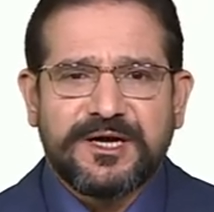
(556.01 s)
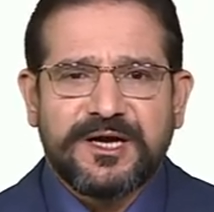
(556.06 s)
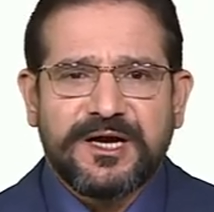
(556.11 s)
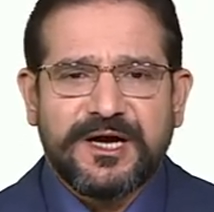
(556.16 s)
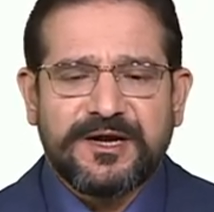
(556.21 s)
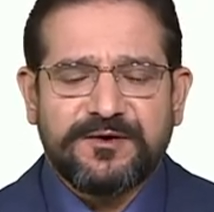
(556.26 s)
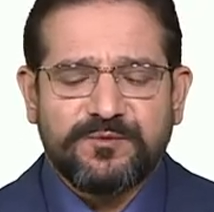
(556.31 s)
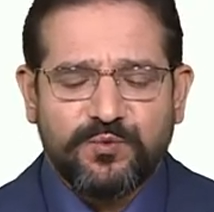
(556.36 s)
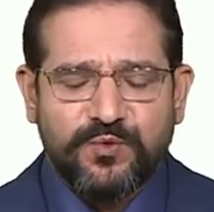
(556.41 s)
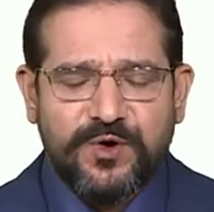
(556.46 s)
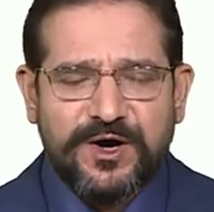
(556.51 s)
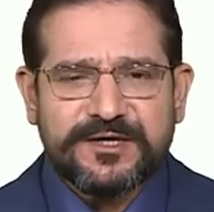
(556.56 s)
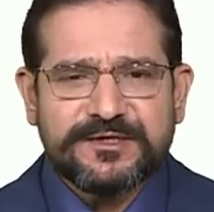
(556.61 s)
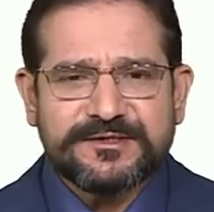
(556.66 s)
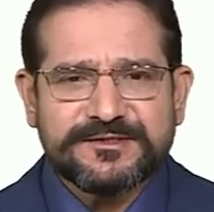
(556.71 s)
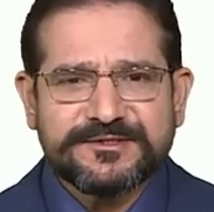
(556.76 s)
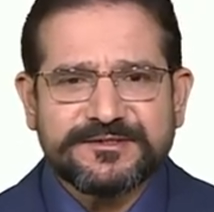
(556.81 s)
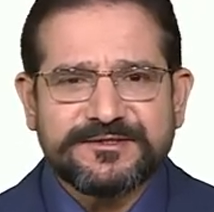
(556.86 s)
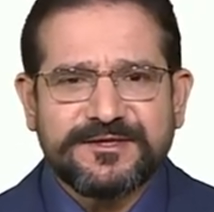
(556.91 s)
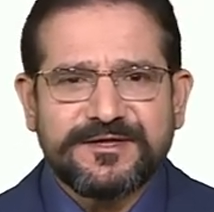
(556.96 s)
And
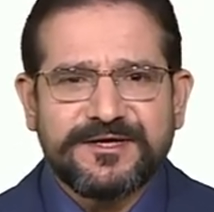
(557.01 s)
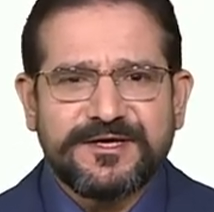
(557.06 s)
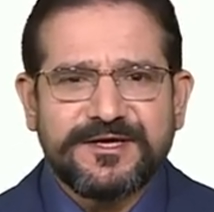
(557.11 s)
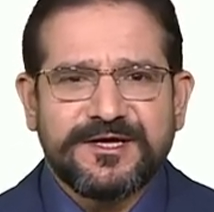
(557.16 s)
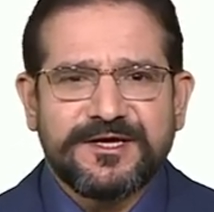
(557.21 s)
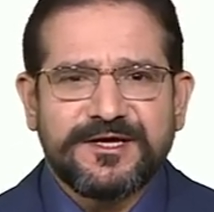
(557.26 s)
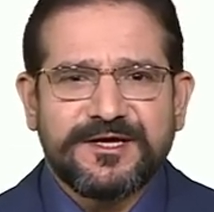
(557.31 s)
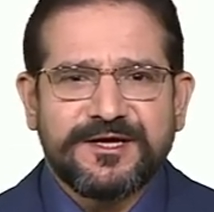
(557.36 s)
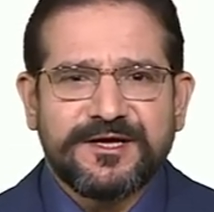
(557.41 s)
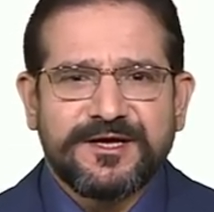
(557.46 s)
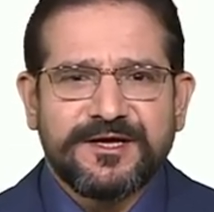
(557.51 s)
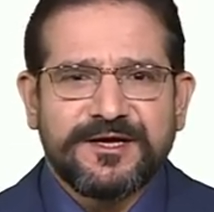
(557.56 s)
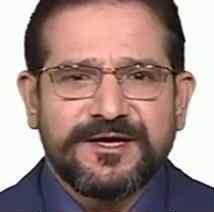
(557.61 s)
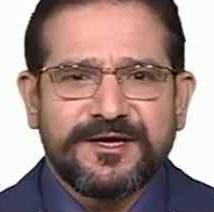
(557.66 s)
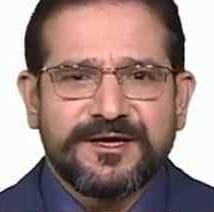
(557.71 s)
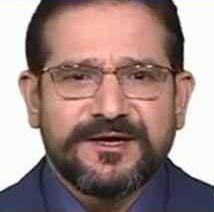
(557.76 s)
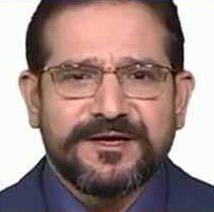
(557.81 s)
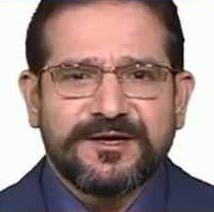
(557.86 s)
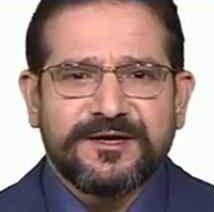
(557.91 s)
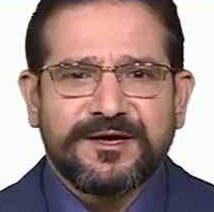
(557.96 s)
once the
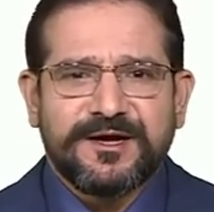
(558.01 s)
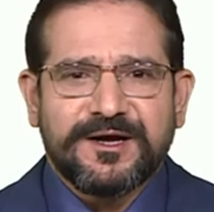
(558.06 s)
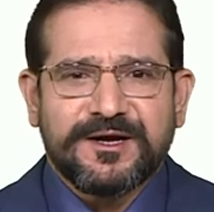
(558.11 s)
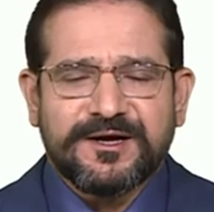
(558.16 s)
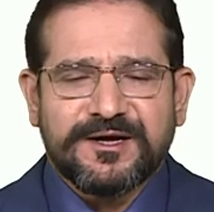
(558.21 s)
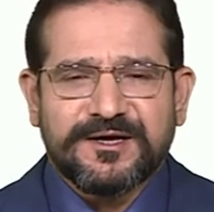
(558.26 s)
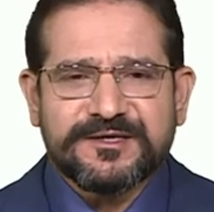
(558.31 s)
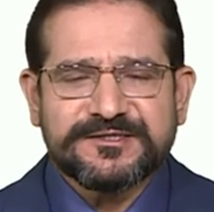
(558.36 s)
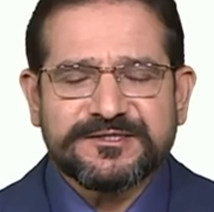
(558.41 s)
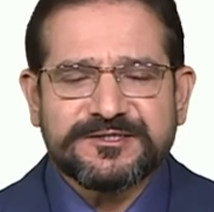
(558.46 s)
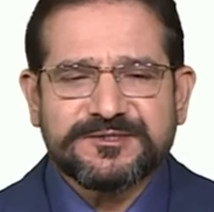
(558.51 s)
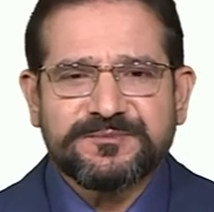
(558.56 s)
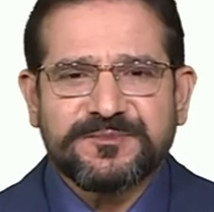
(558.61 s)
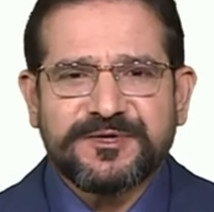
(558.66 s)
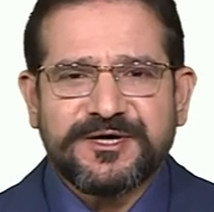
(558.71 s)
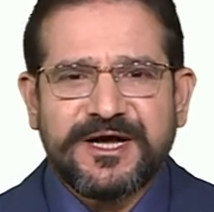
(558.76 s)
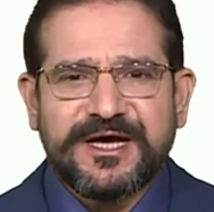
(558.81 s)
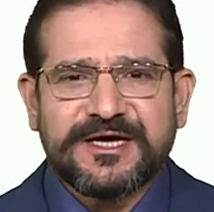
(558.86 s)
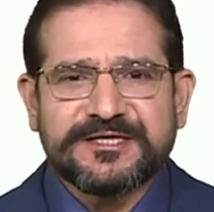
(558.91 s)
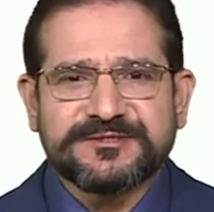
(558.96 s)

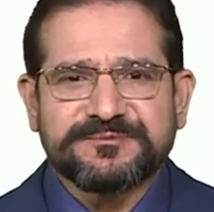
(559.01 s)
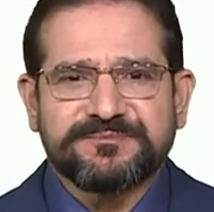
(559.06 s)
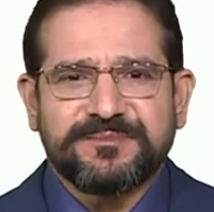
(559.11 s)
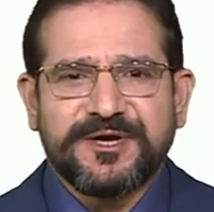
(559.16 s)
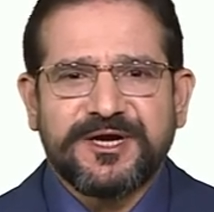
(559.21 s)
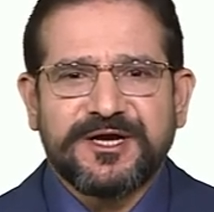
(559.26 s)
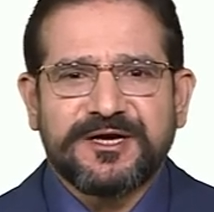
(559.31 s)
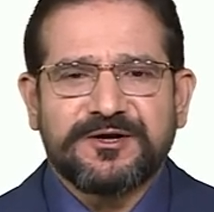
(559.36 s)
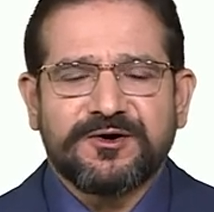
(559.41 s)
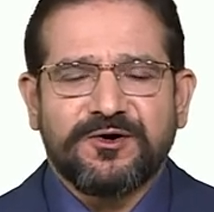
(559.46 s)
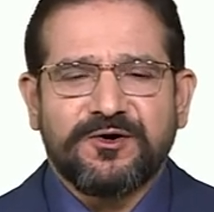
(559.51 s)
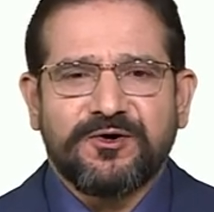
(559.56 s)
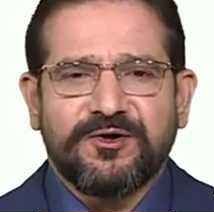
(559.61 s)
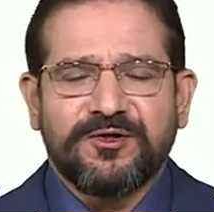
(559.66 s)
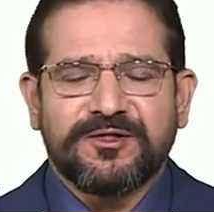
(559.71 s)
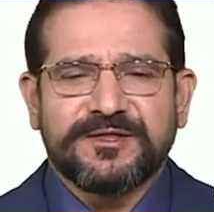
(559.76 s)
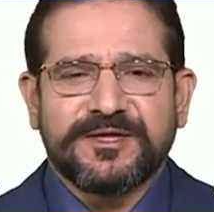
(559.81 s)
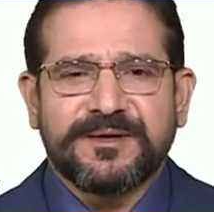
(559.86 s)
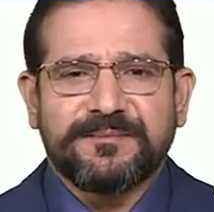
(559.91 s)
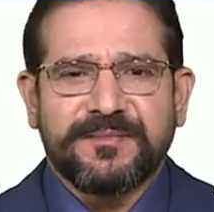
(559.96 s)
customer has paid
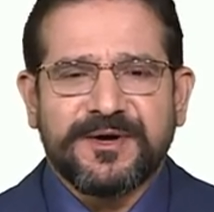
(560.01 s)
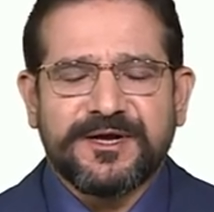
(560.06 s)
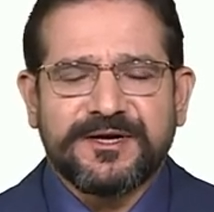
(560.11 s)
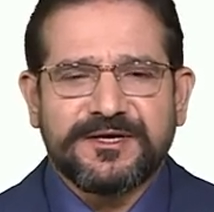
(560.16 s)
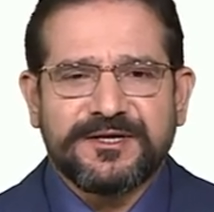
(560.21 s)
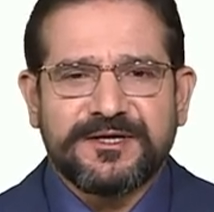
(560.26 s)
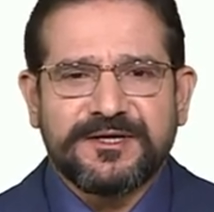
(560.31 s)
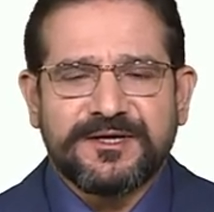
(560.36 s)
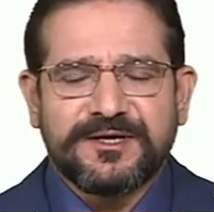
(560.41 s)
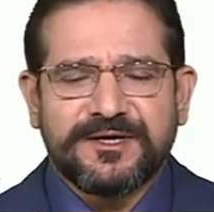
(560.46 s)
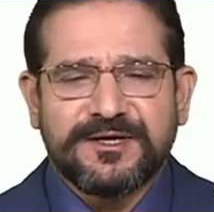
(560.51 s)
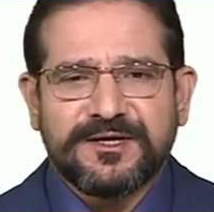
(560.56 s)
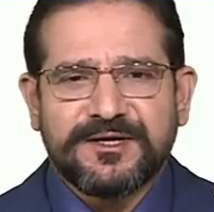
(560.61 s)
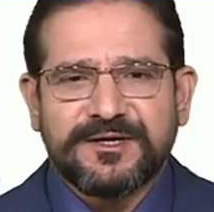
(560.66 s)
all the money,